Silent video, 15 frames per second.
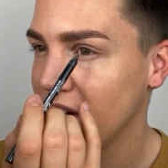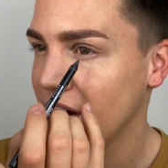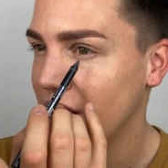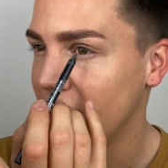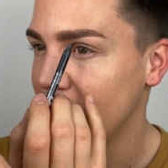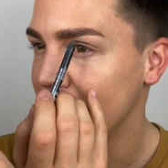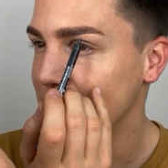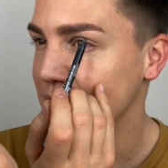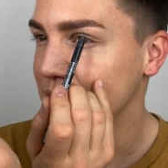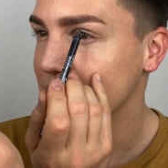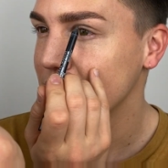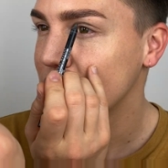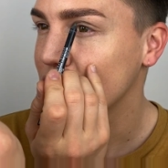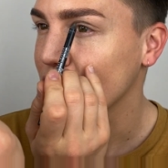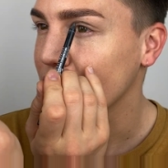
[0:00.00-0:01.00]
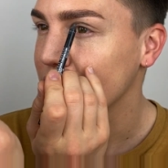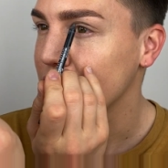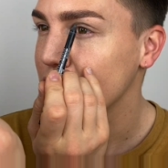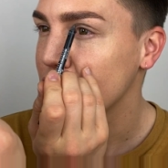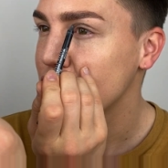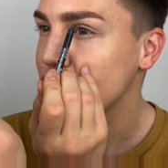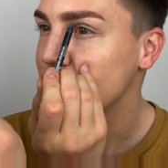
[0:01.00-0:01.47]
sort of
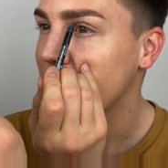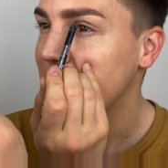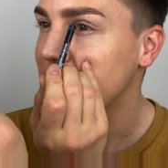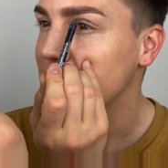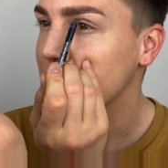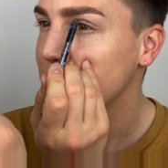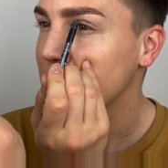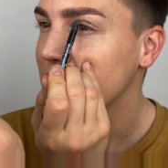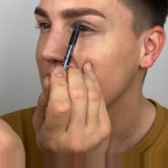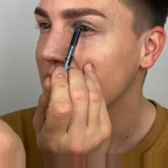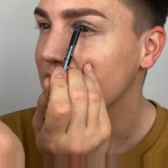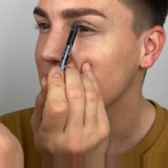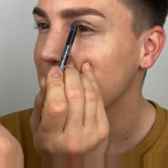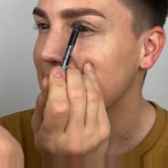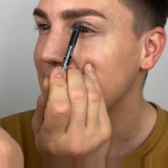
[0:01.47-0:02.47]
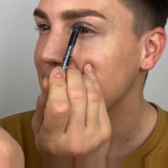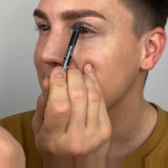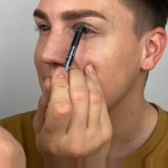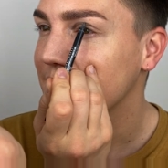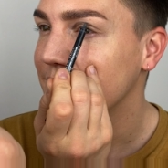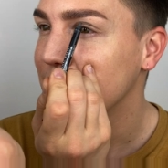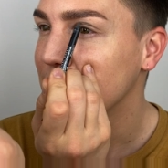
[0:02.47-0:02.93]
shape. So as
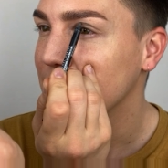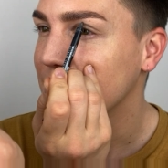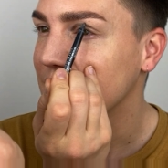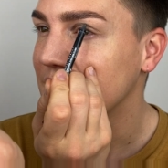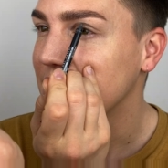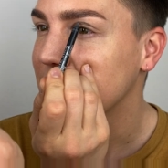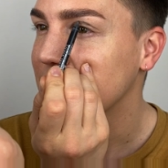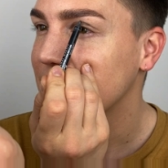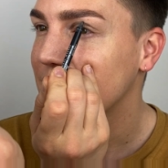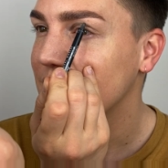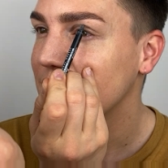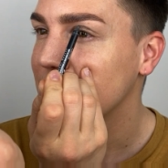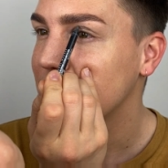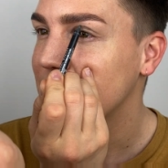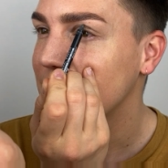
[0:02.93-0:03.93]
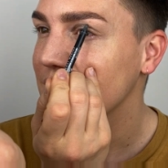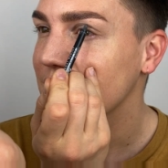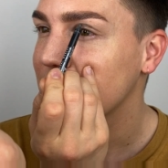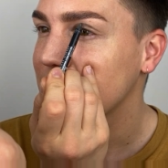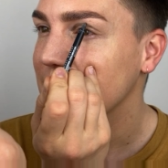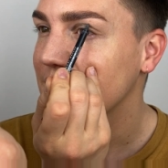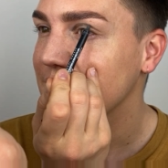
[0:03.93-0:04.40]
you're moving,
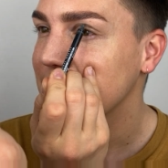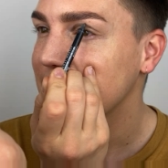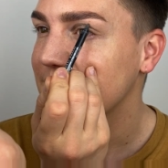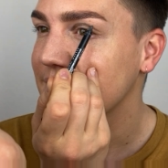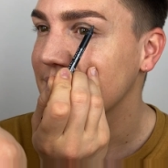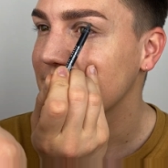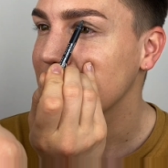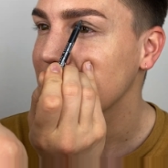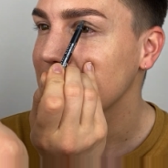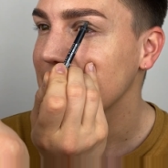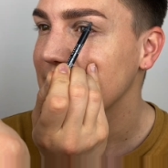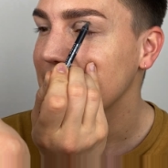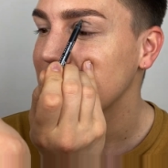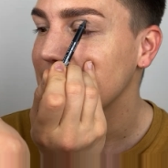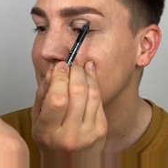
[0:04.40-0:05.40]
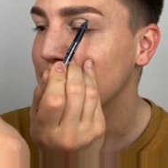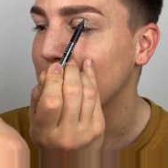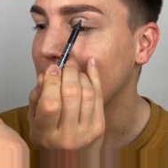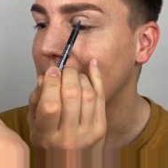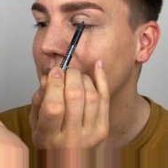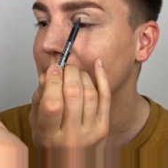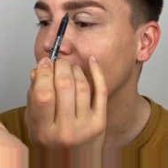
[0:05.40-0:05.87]
just tilt your head slightly
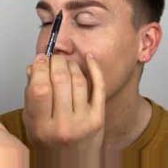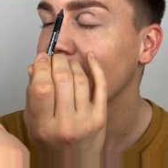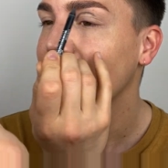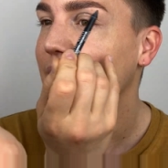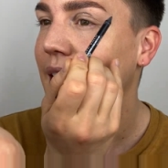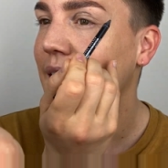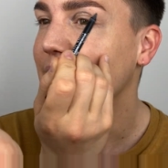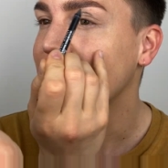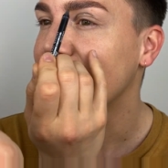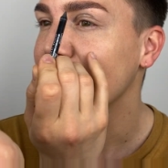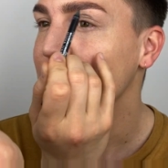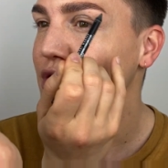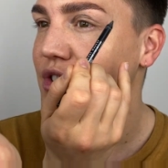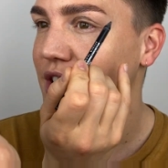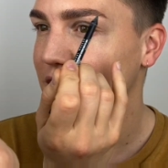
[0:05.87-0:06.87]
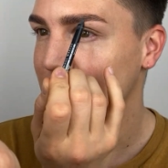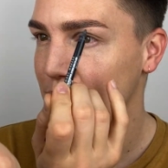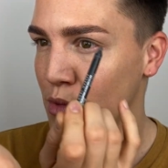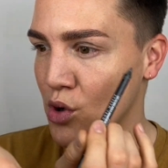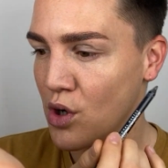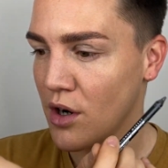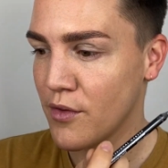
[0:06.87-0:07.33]
back and give yourself
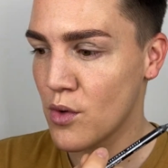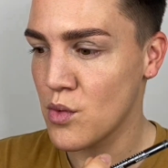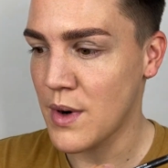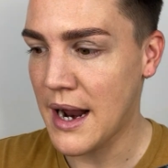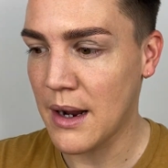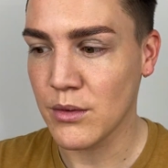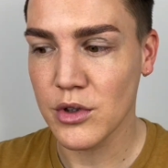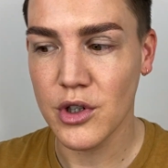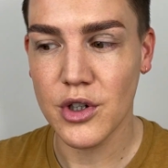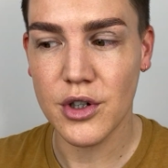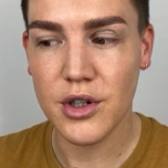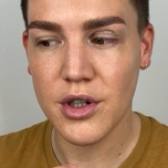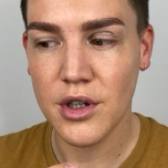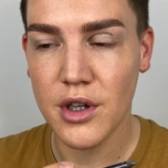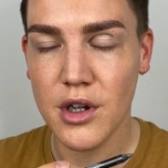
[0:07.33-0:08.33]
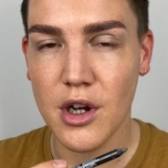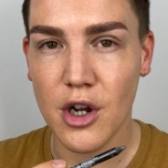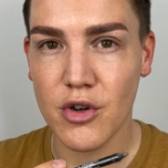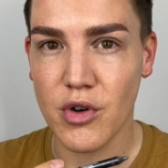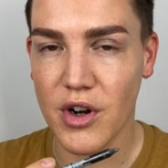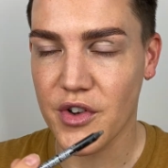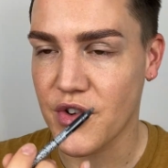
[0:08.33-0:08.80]
more of a round look
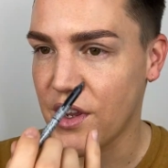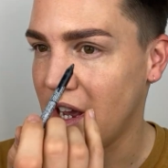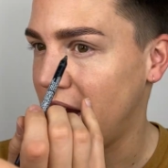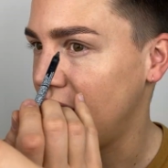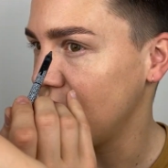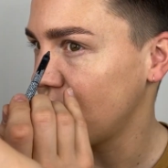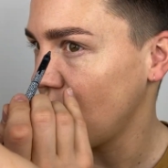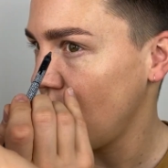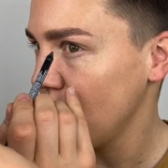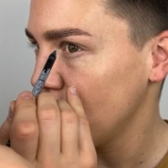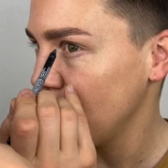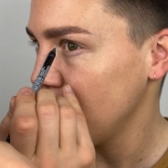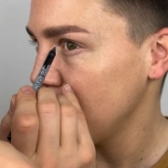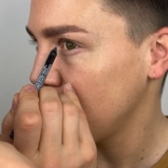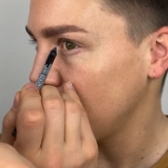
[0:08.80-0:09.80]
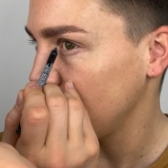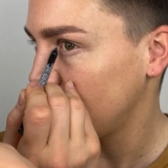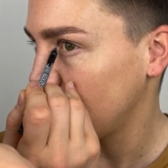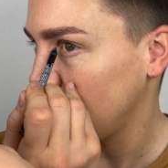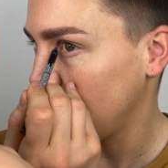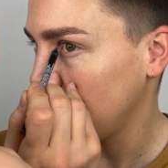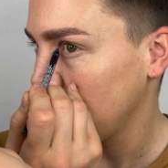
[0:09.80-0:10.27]
across the eye. So hopefully you can
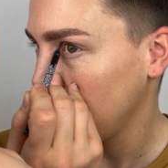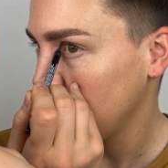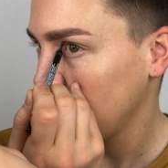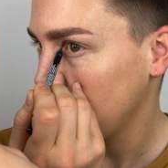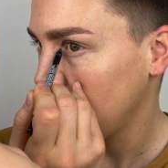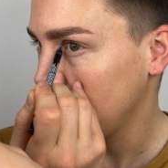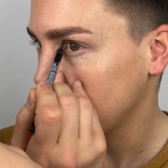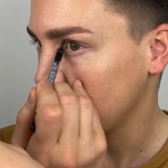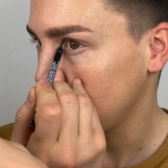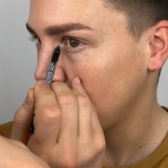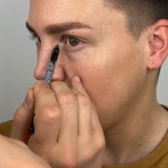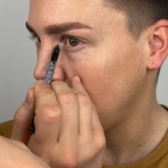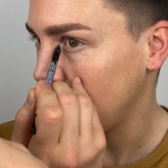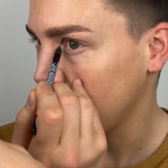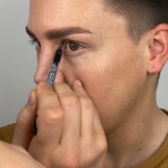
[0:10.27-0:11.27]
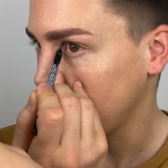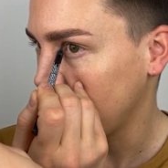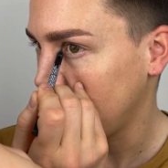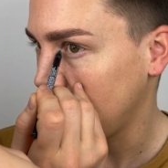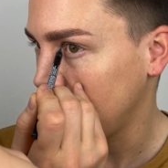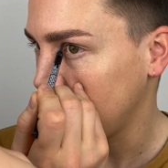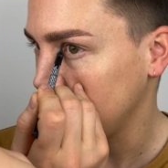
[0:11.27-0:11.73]
see as I'm turning
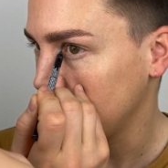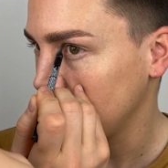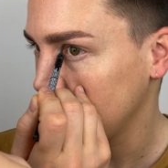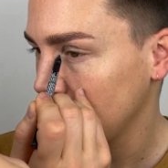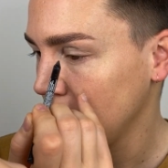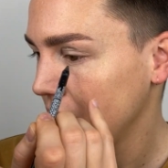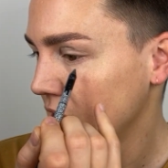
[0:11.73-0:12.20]
around,